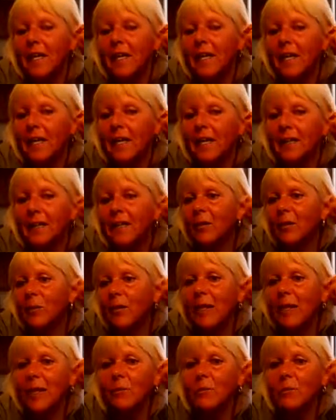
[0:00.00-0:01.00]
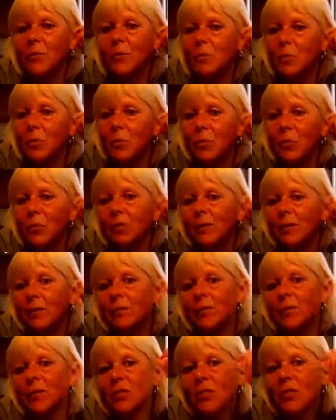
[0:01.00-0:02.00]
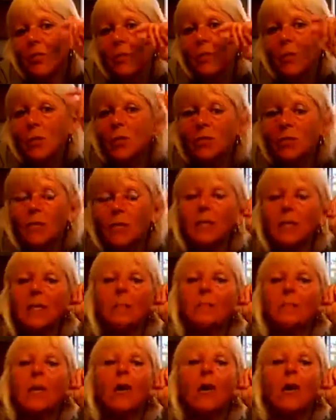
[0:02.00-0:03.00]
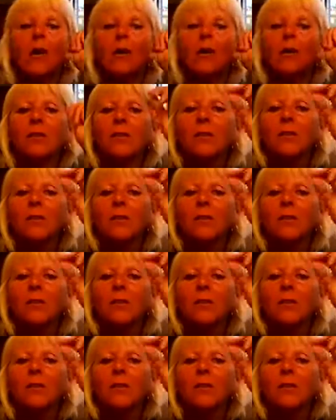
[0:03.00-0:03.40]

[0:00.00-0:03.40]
And when he was born, he was so perfectly marked,